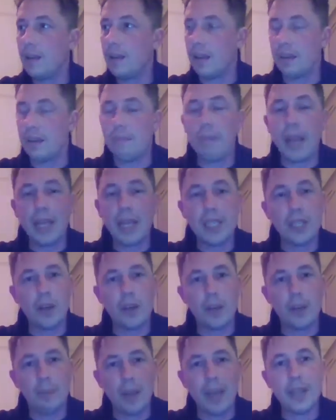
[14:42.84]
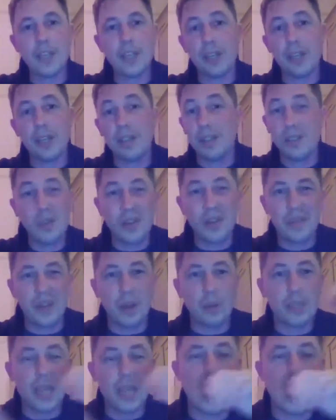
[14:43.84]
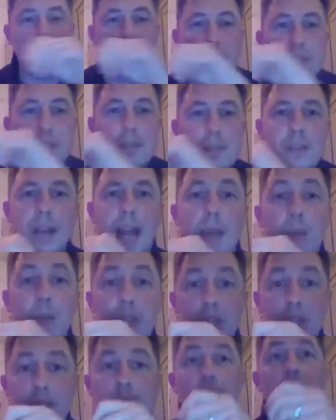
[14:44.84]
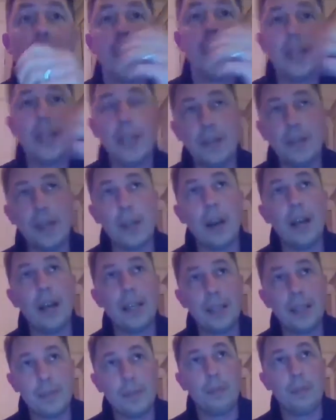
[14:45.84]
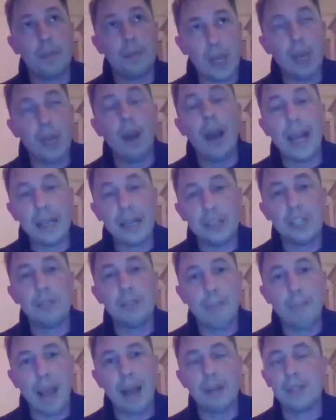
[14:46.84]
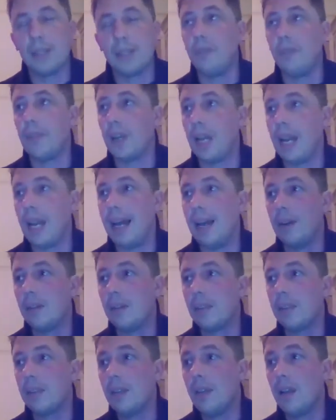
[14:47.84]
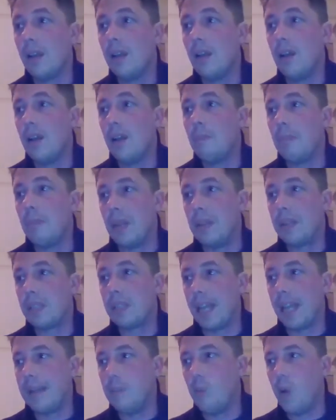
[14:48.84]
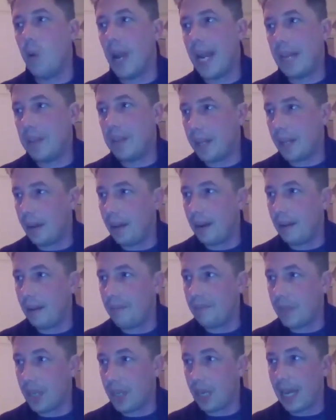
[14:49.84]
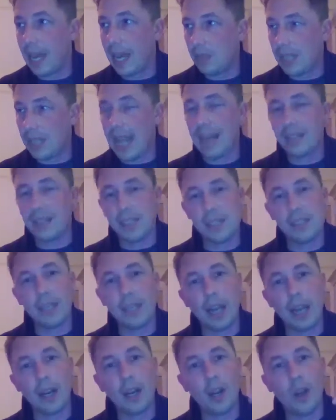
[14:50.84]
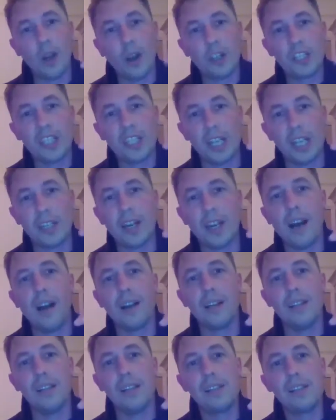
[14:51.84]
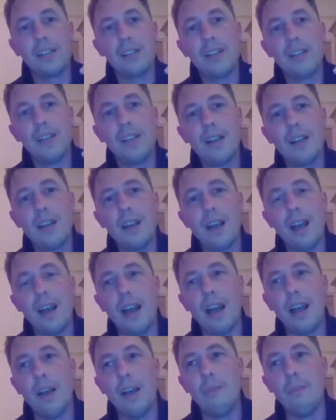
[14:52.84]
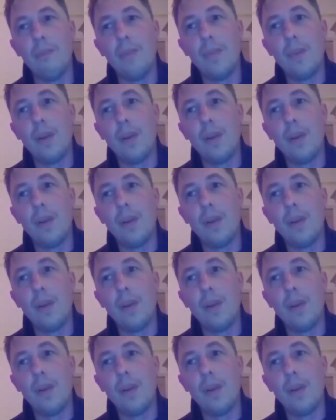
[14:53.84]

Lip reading: major conurbations or even little towns, which, you know, the light is just bouncing off the clouds. But in the same way, the clouds act as like a cloche to darkness. And